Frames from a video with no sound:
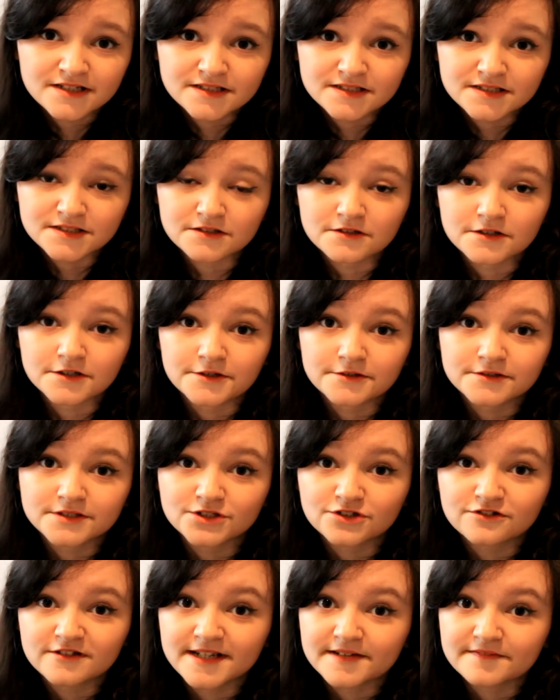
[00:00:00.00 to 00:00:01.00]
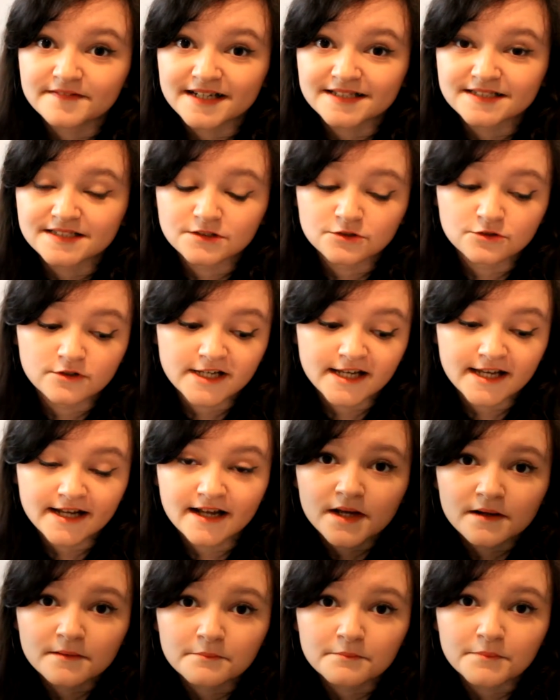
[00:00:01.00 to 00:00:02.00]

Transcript: So sorry if that's annoying.